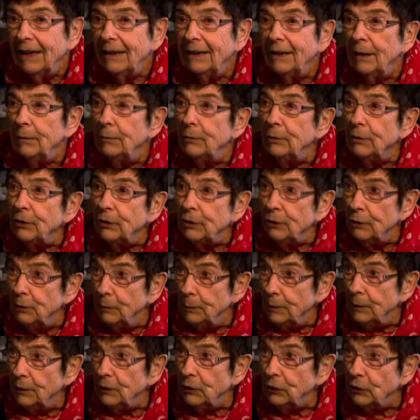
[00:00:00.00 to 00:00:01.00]
that there was so
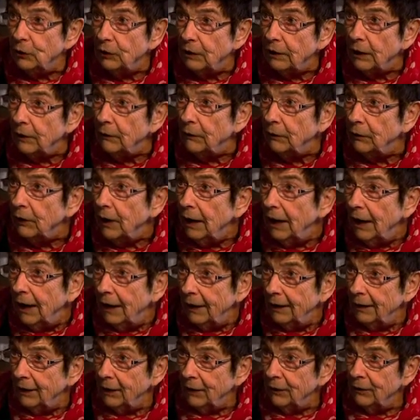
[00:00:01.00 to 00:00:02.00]
much stuff.
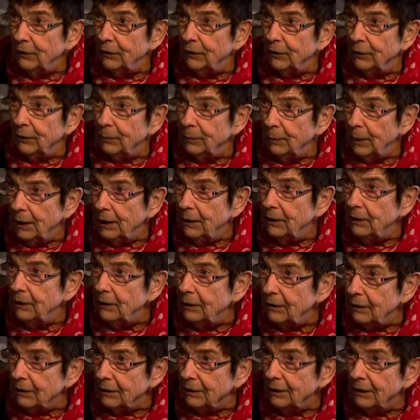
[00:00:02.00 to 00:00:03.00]
And I thought, my
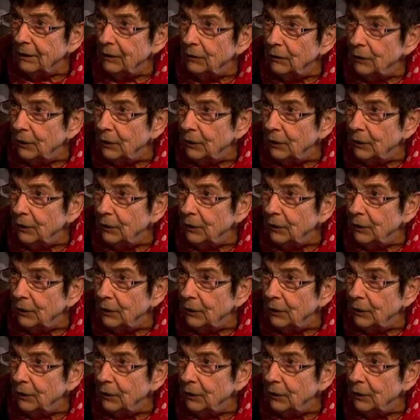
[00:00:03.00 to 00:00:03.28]
God,